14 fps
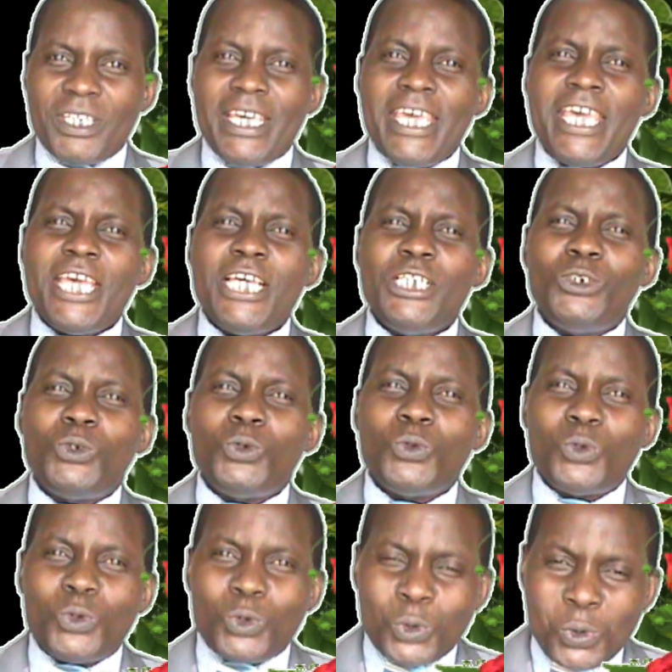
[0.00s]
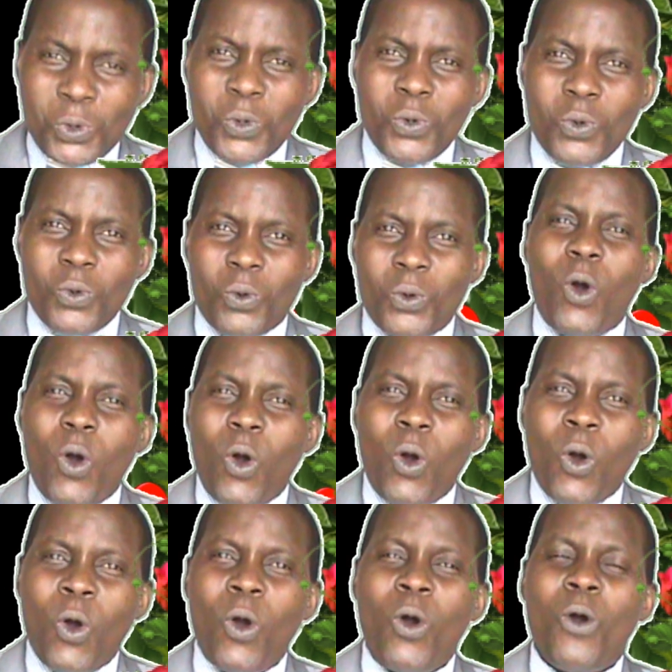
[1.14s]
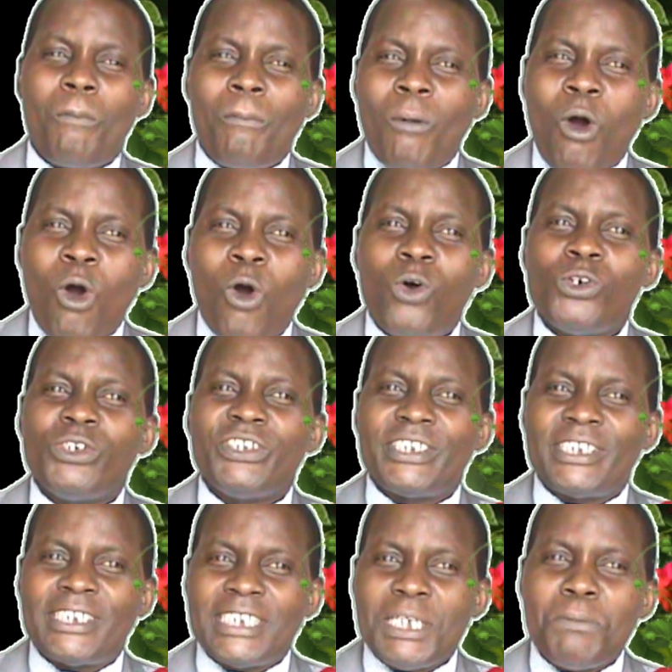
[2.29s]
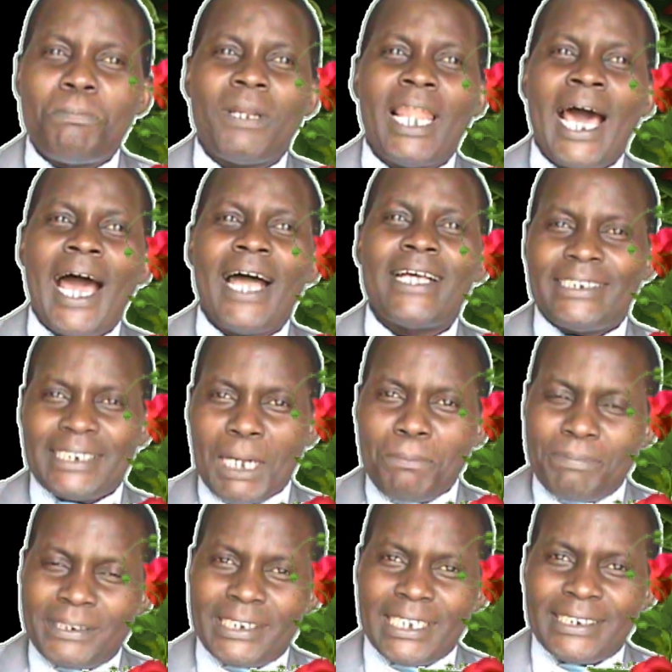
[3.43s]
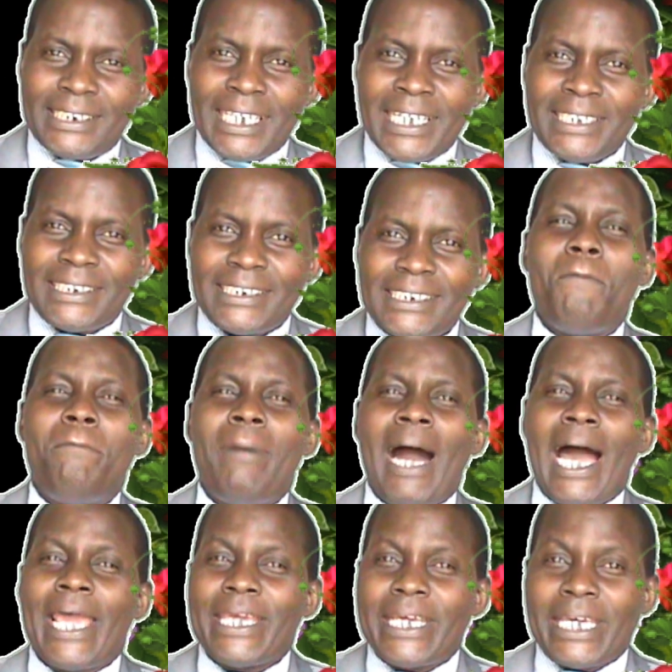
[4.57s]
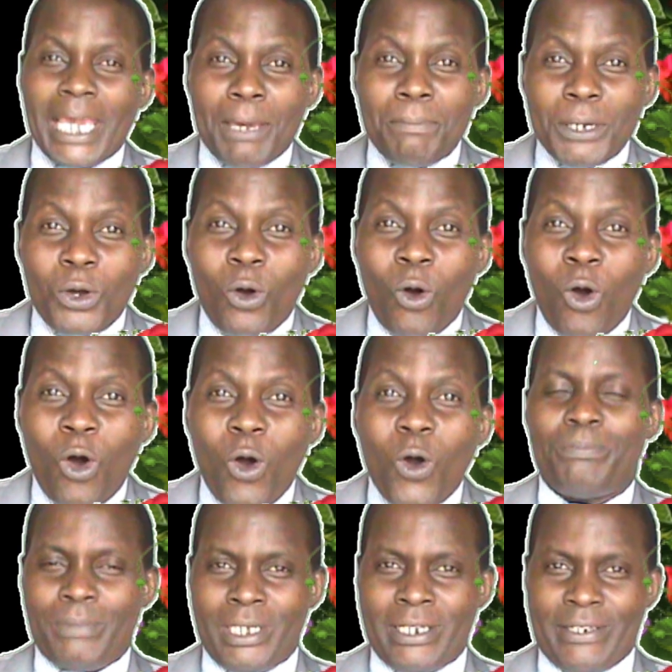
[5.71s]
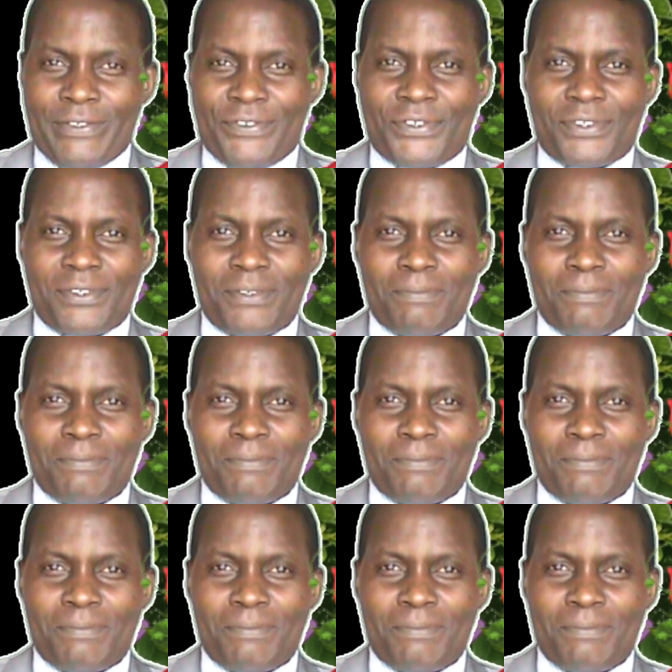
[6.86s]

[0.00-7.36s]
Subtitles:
into two or more simpler substances by chemical means.